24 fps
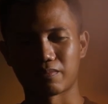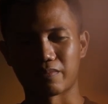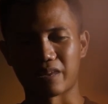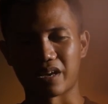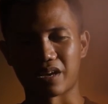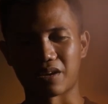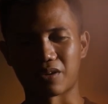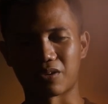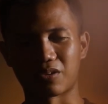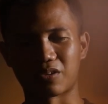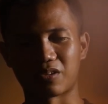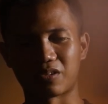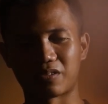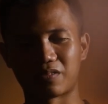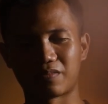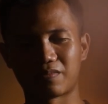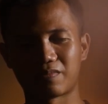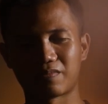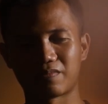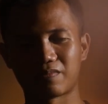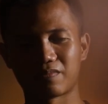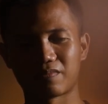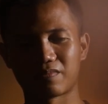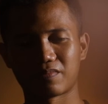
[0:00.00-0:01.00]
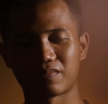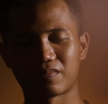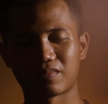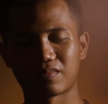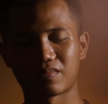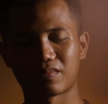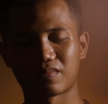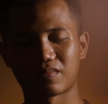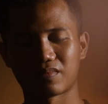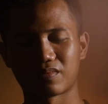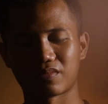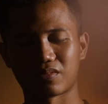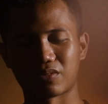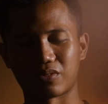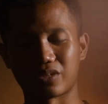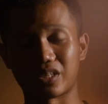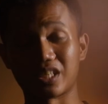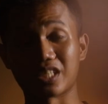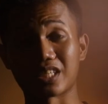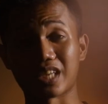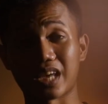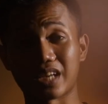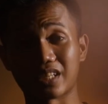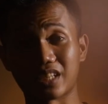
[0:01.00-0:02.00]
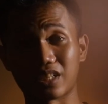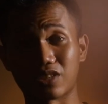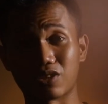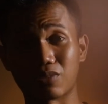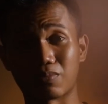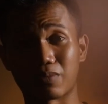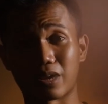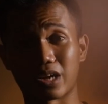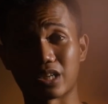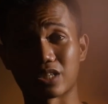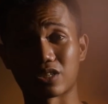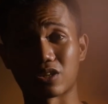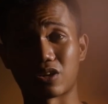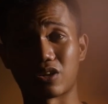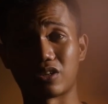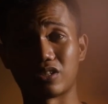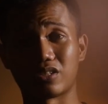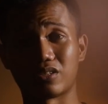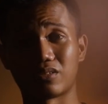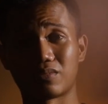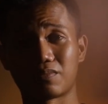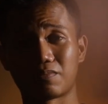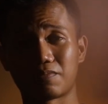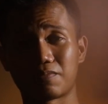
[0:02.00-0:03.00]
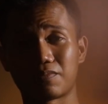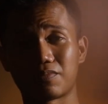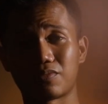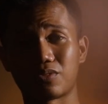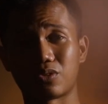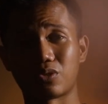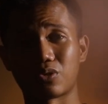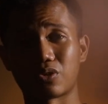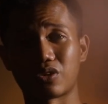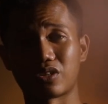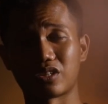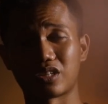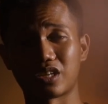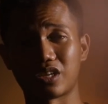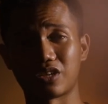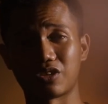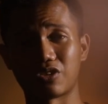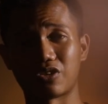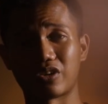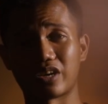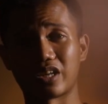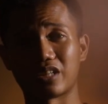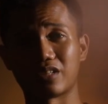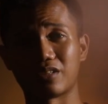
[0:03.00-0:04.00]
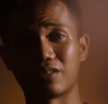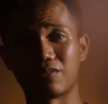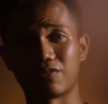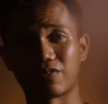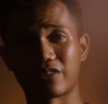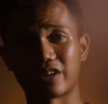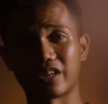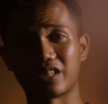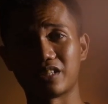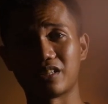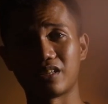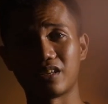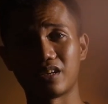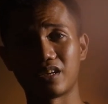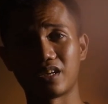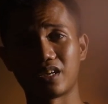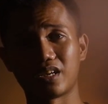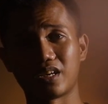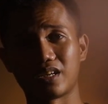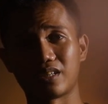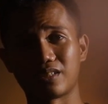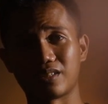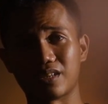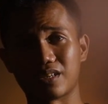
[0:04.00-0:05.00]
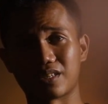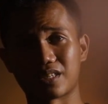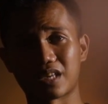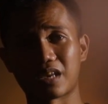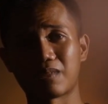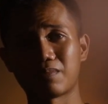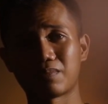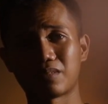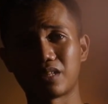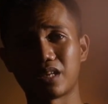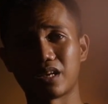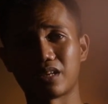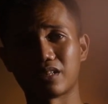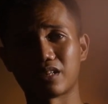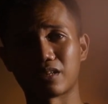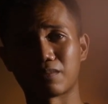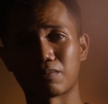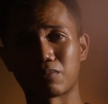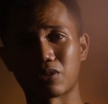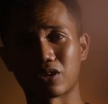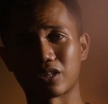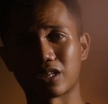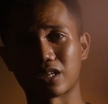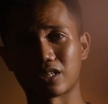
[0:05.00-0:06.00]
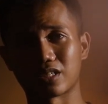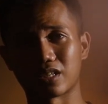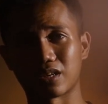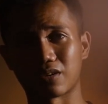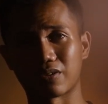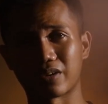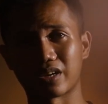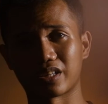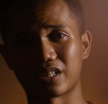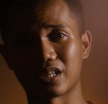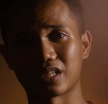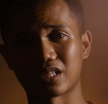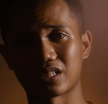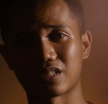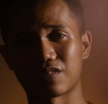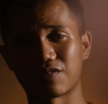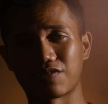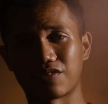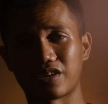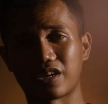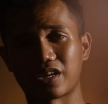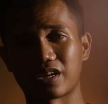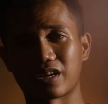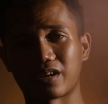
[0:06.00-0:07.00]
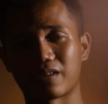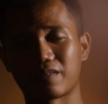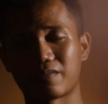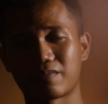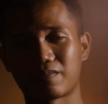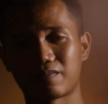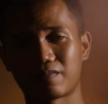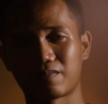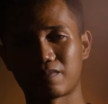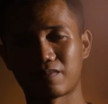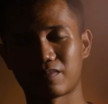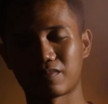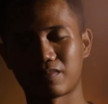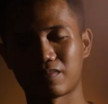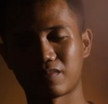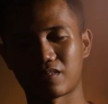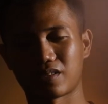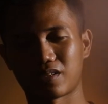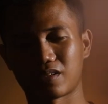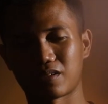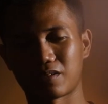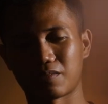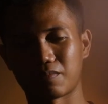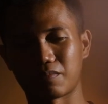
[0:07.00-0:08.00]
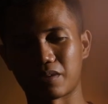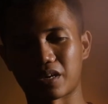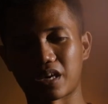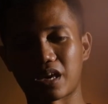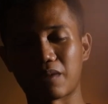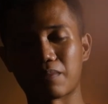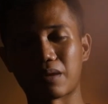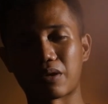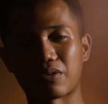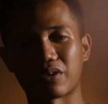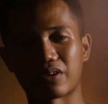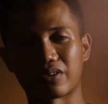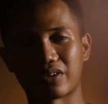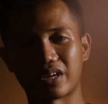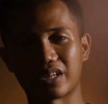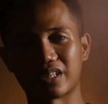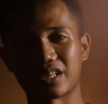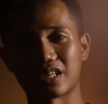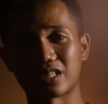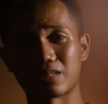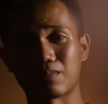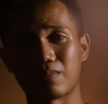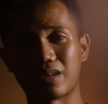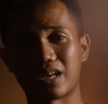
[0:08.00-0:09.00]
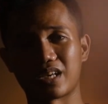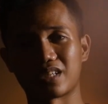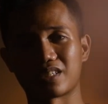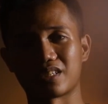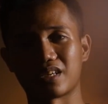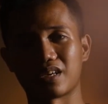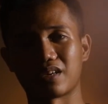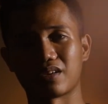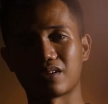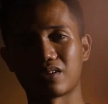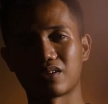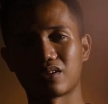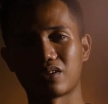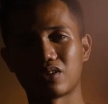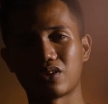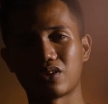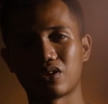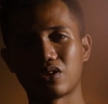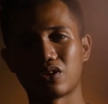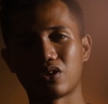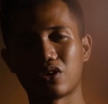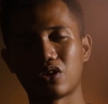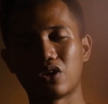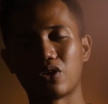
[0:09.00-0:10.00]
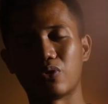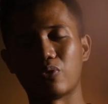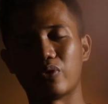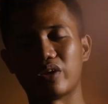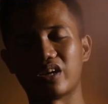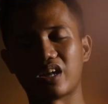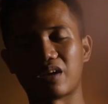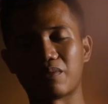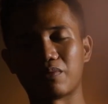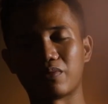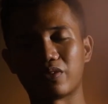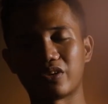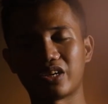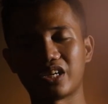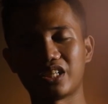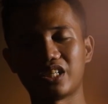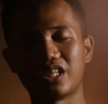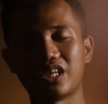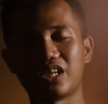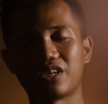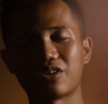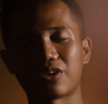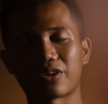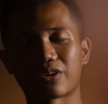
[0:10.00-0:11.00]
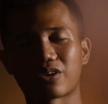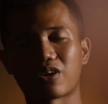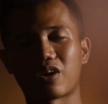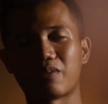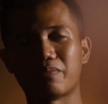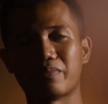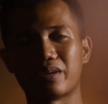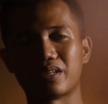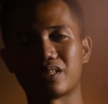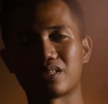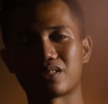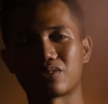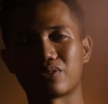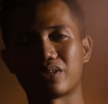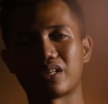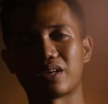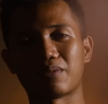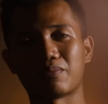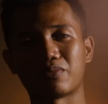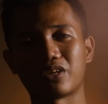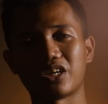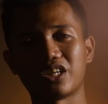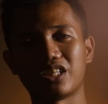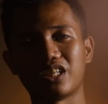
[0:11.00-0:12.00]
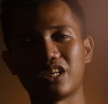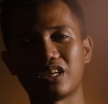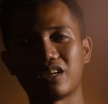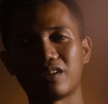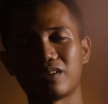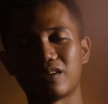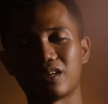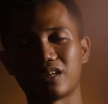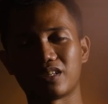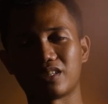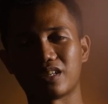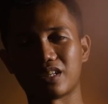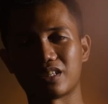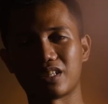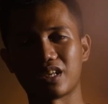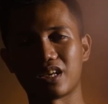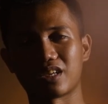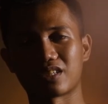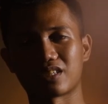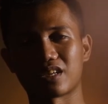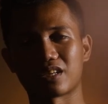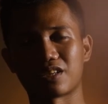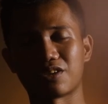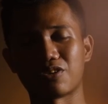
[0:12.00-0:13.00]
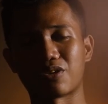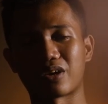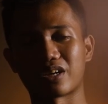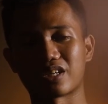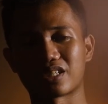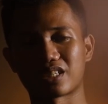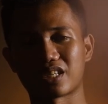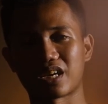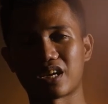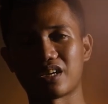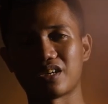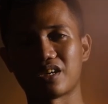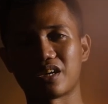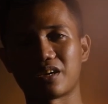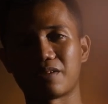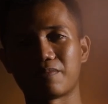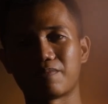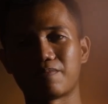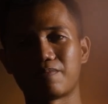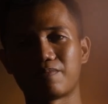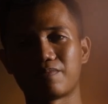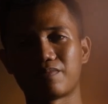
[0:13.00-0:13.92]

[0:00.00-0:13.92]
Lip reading: Pero we decided to press on, to continue. And friend, the same thing that brought us the greatest fear became our greatest blessing. When I'm reading your comments, when I'm reading the things that you are saying,